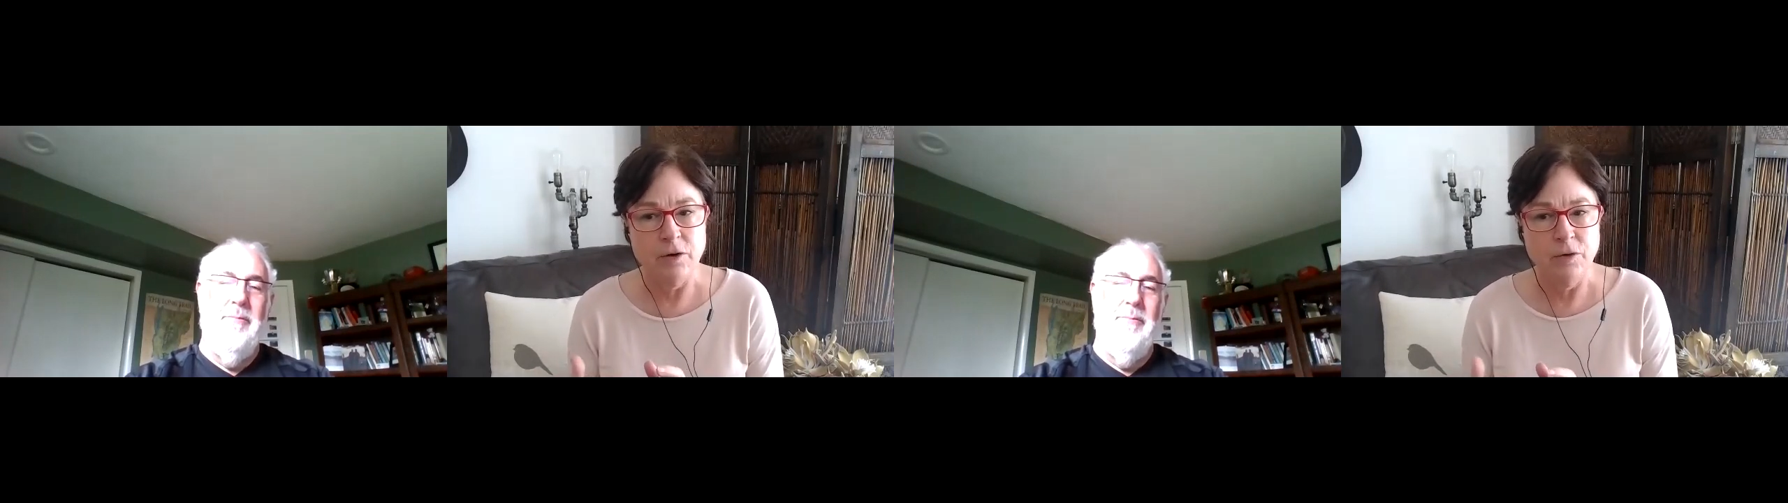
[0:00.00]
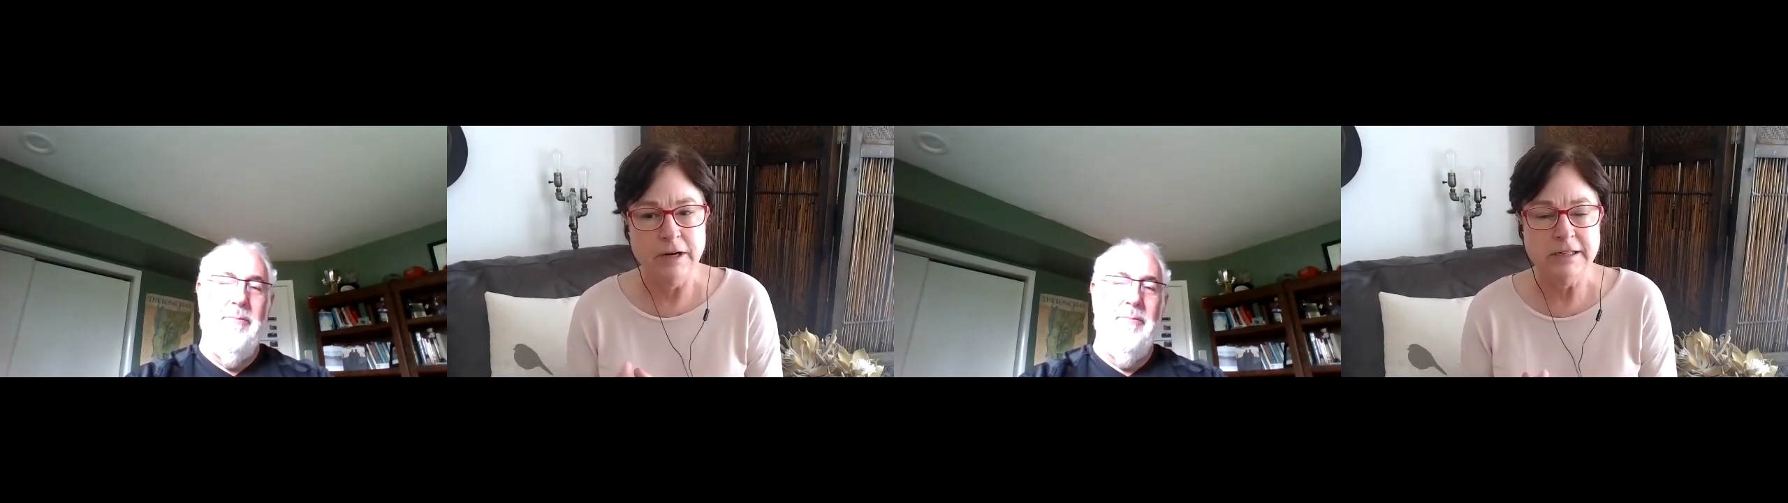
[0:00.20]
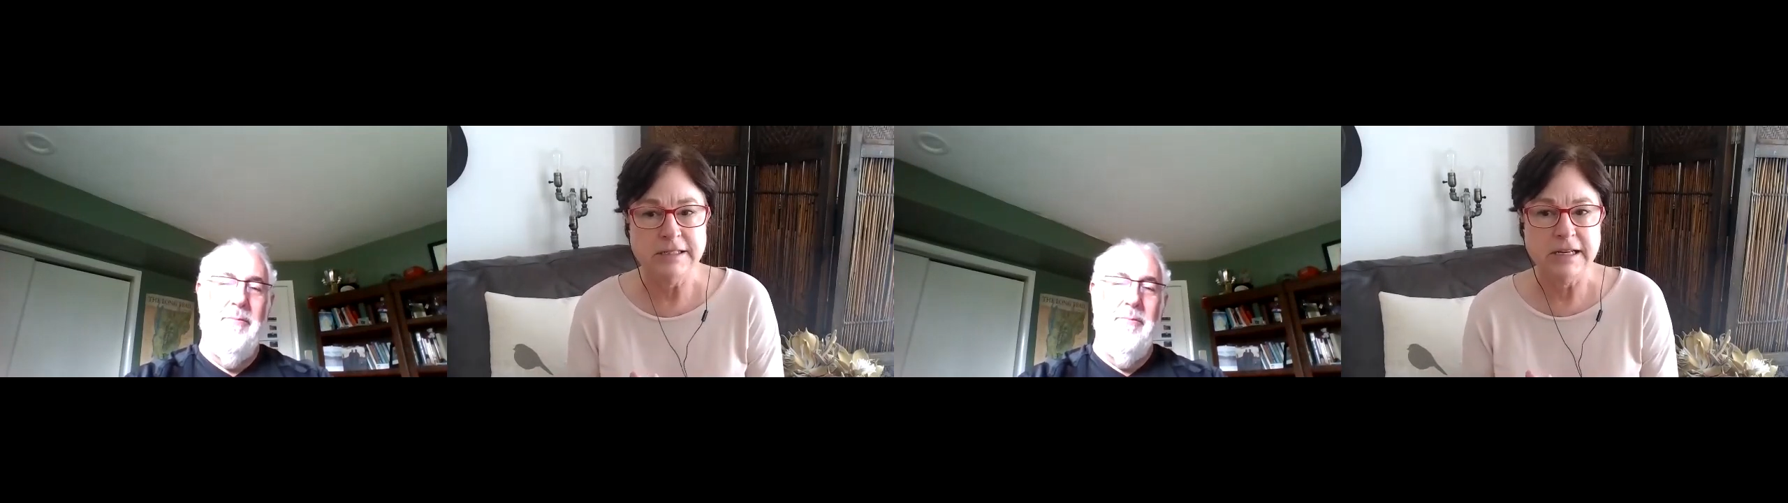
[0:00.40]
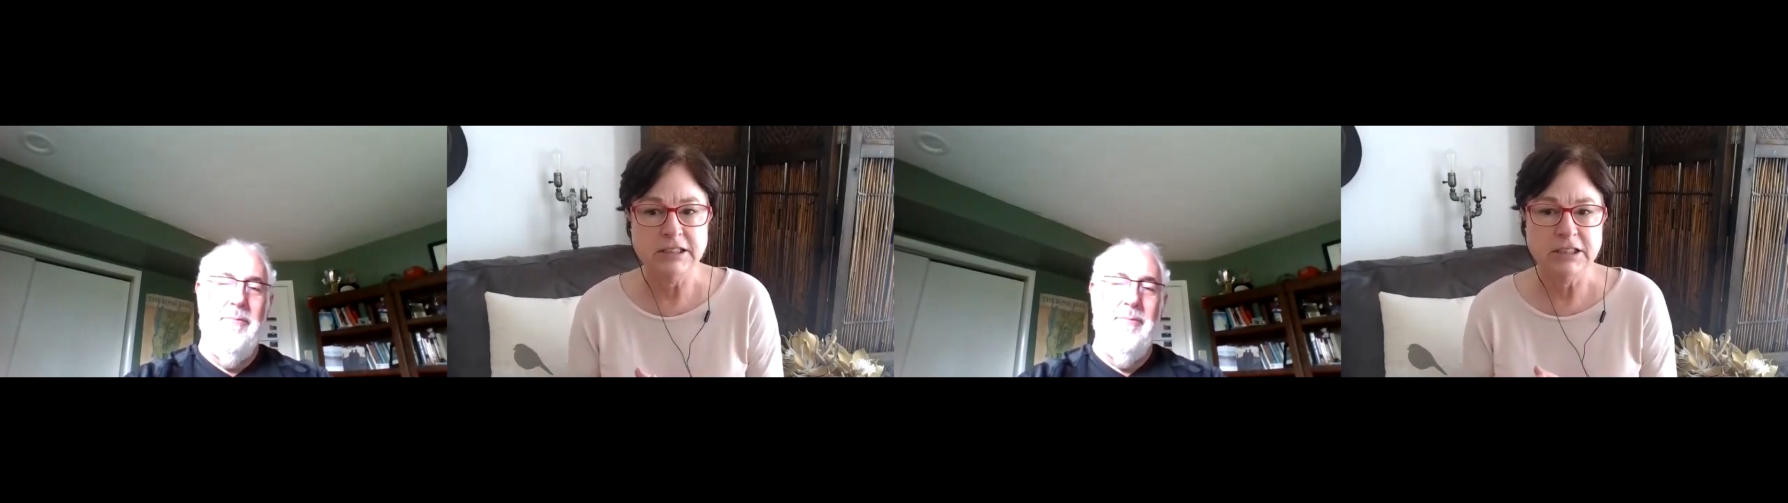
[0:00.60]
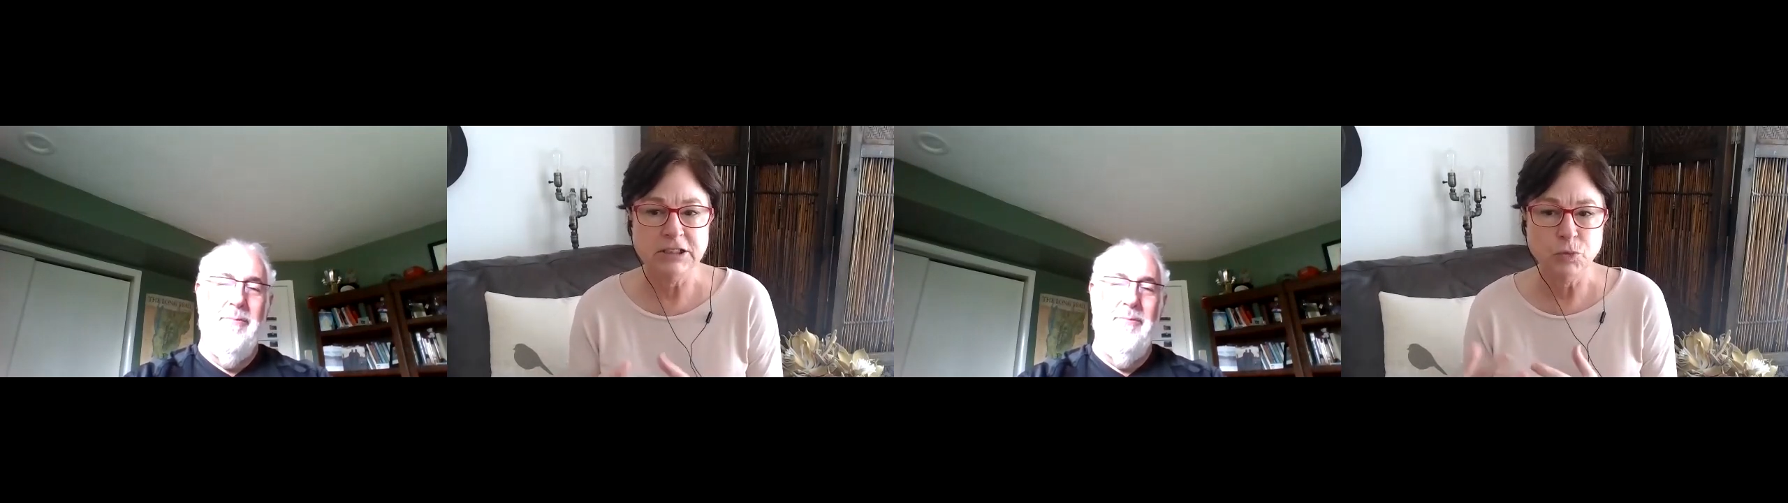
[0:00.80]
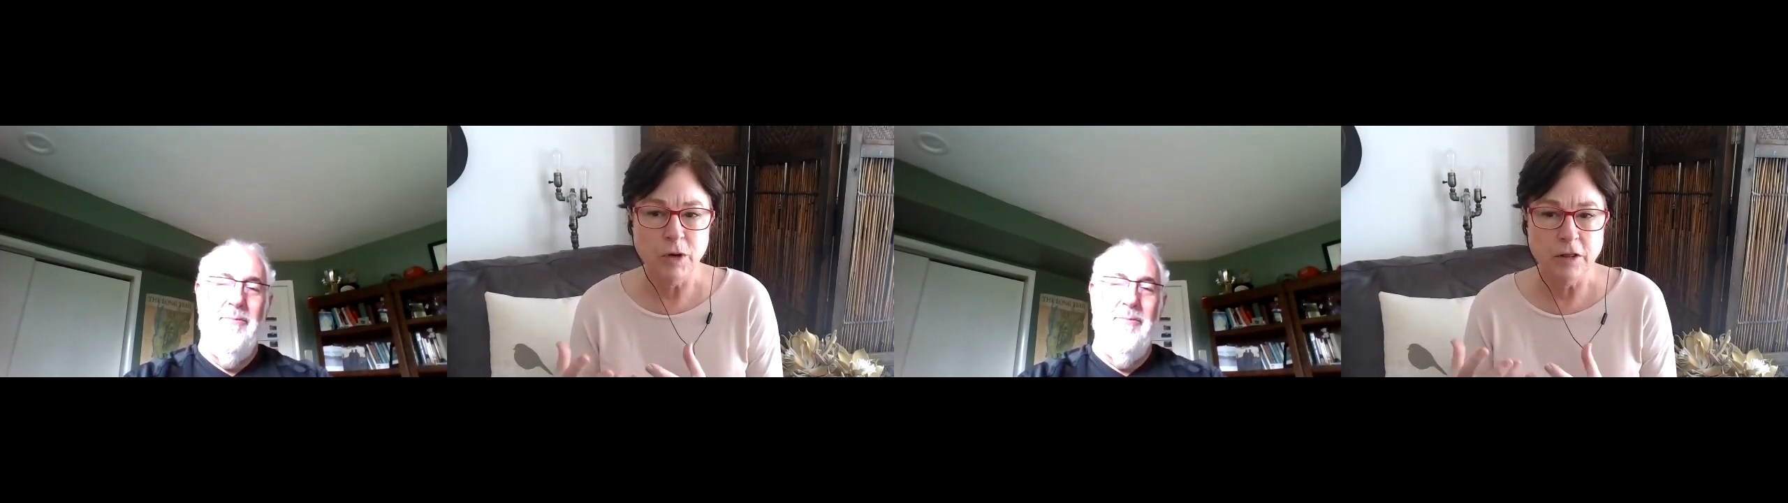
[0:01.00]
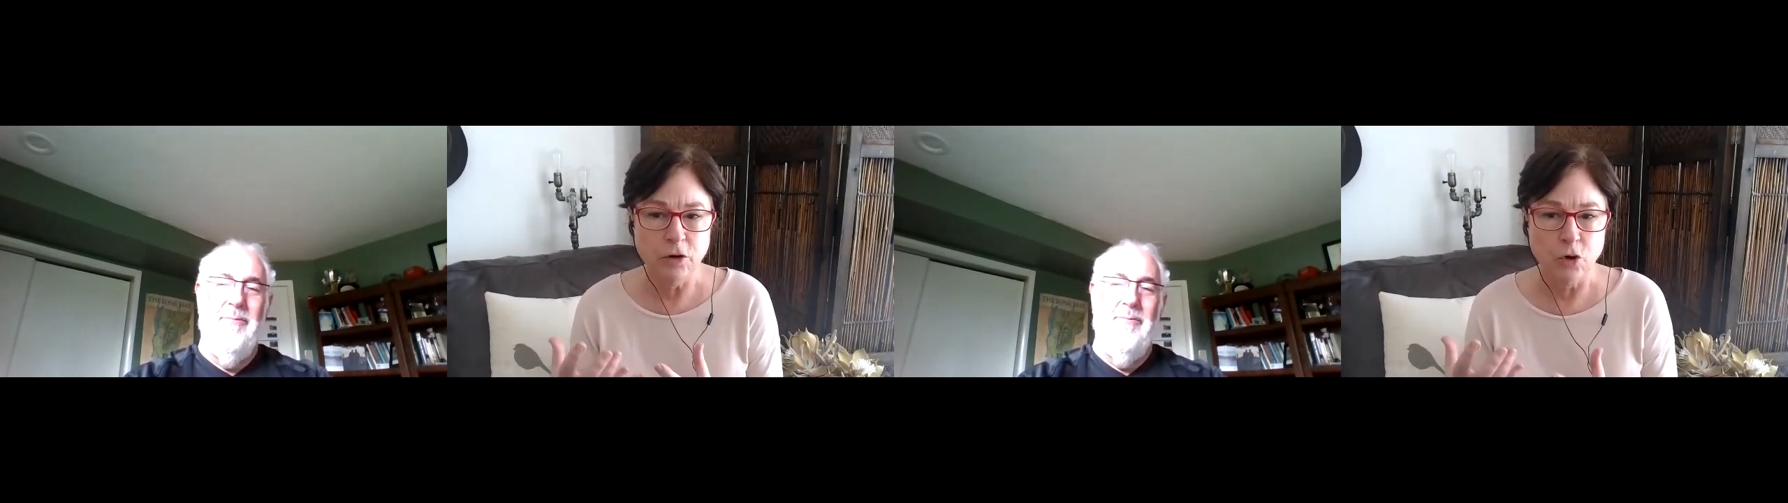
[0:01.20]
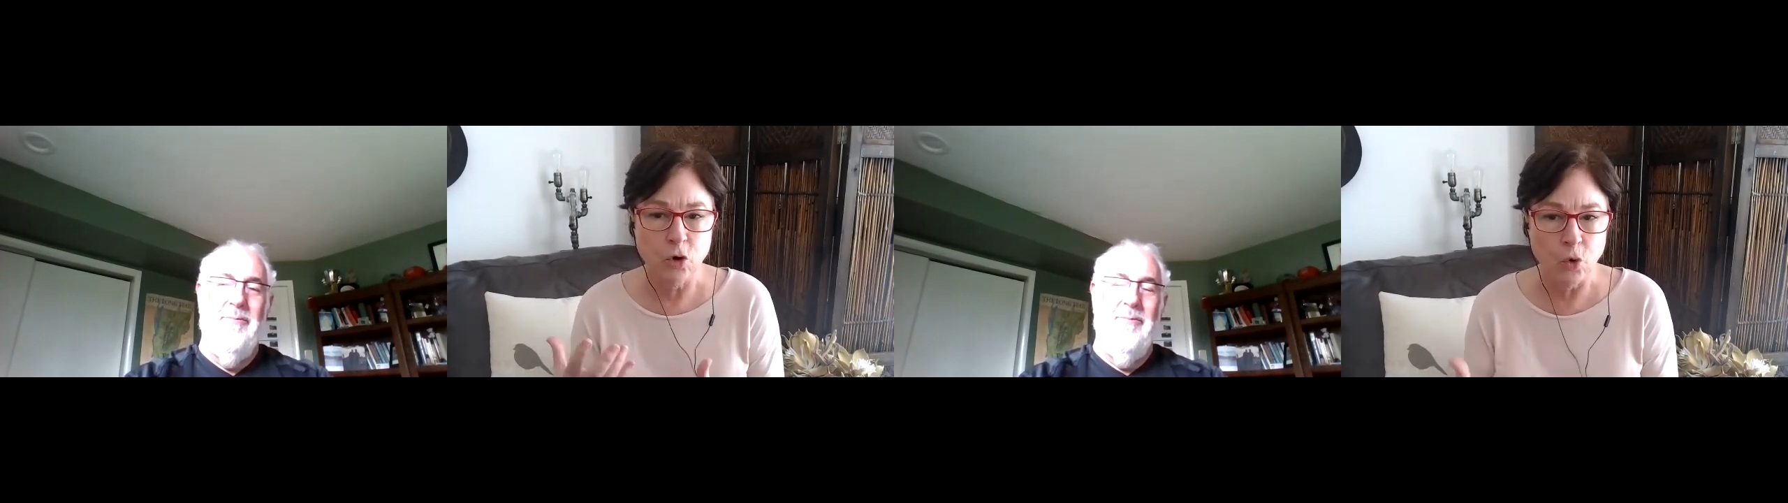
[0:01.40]
organization is one of
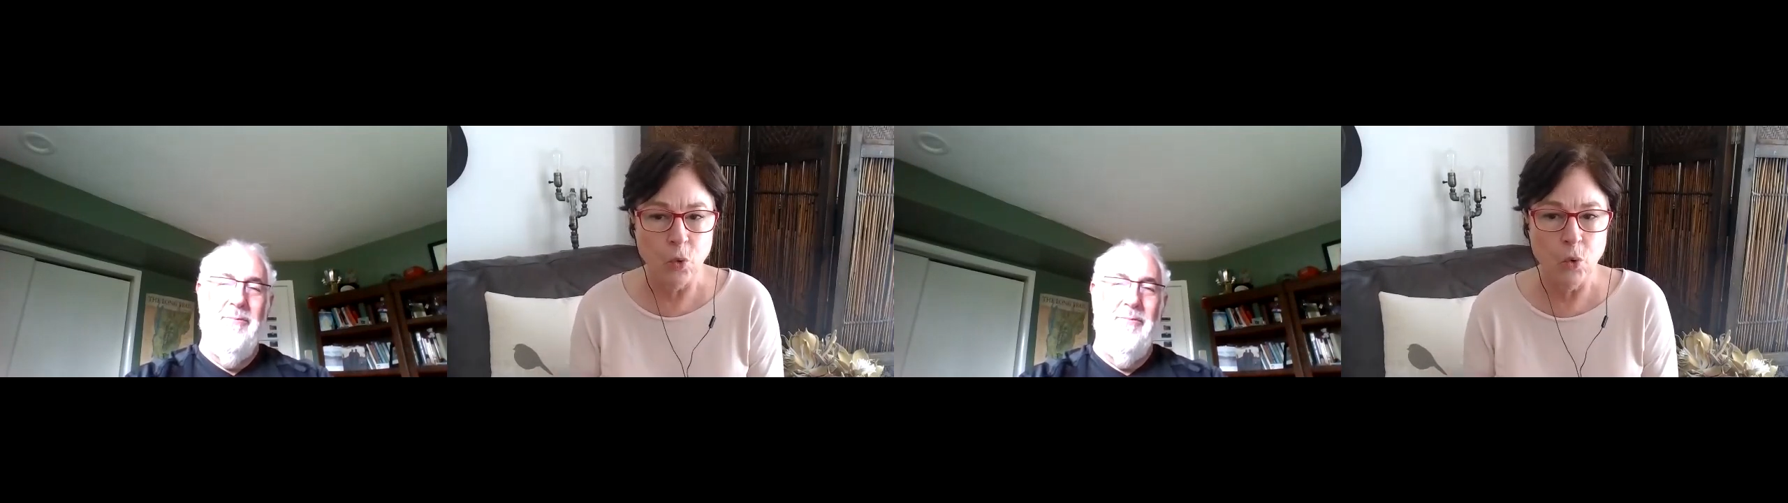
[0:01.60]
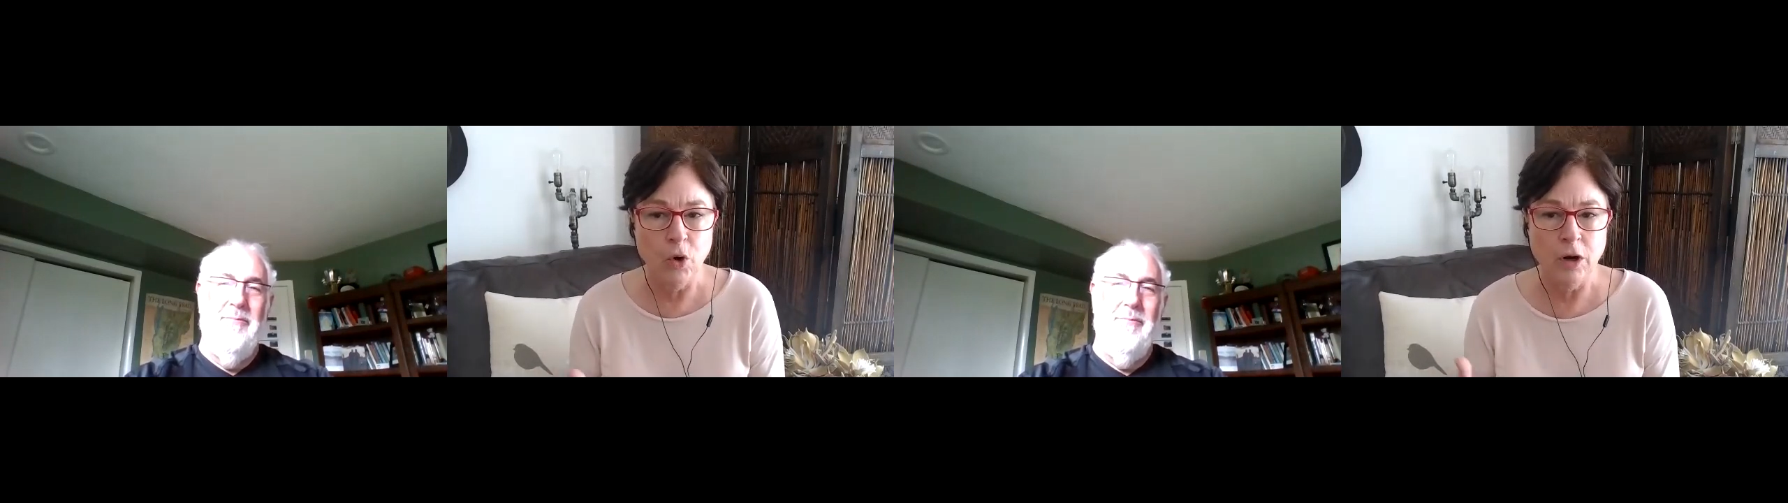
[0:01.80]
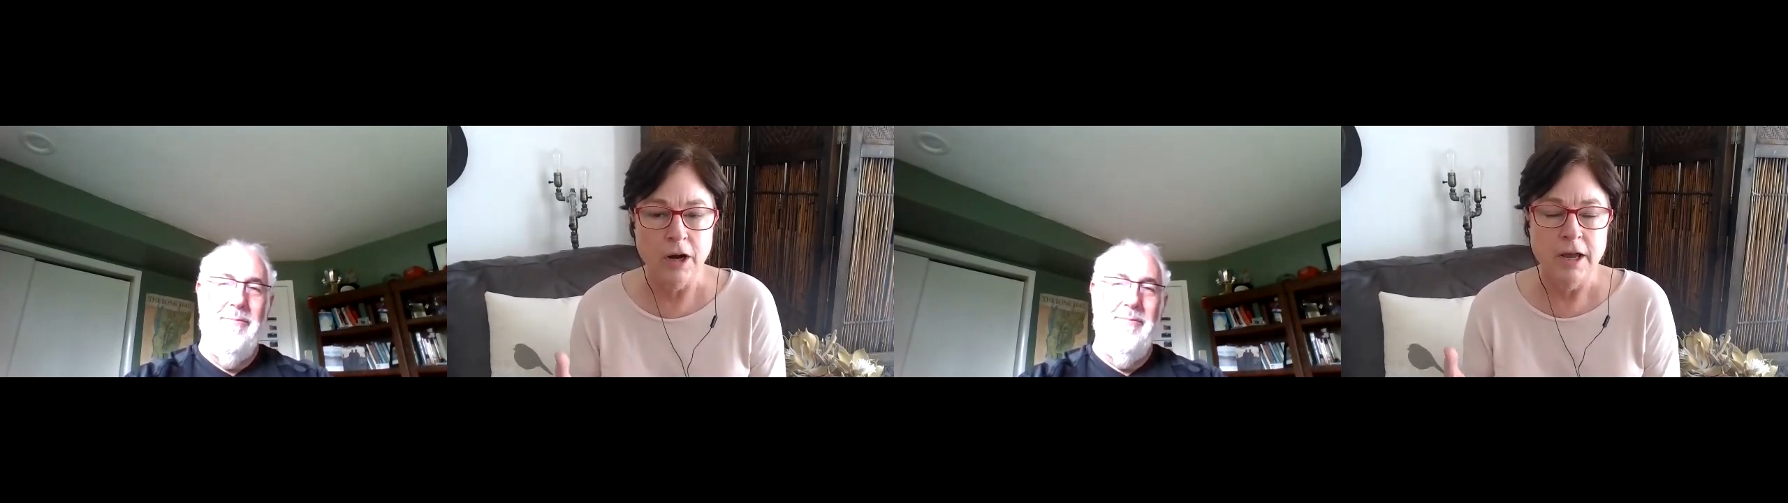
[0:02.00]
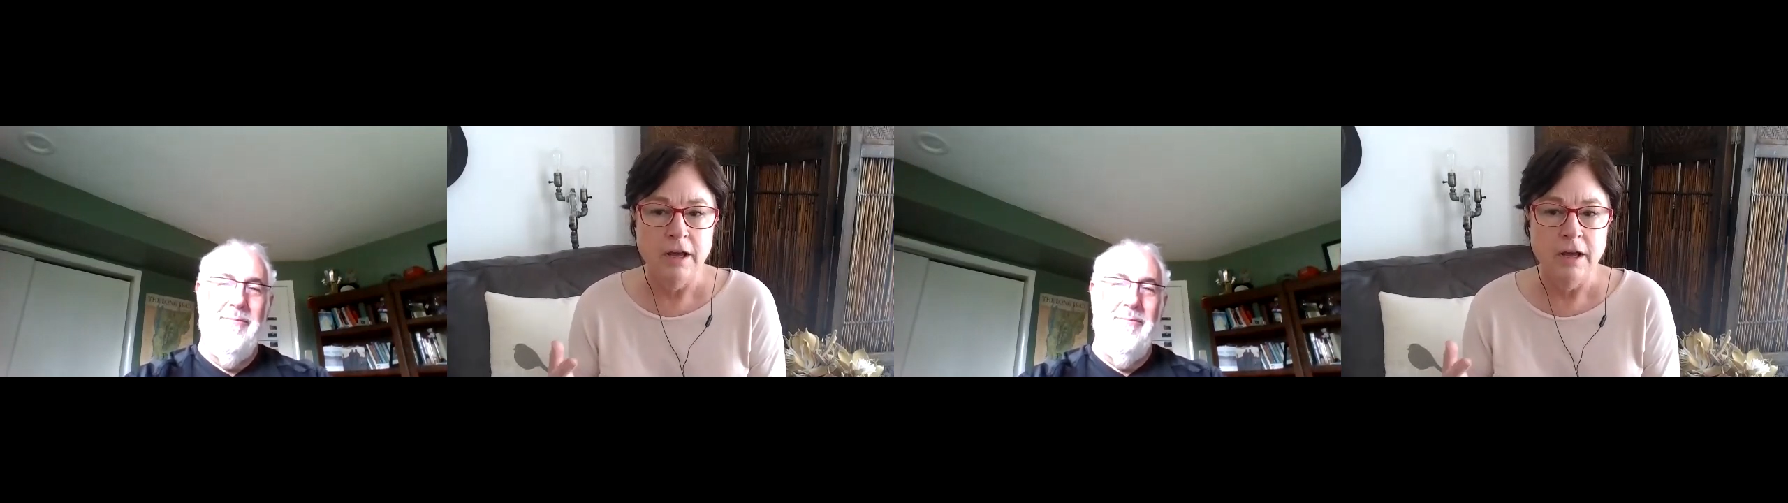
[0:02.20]
their core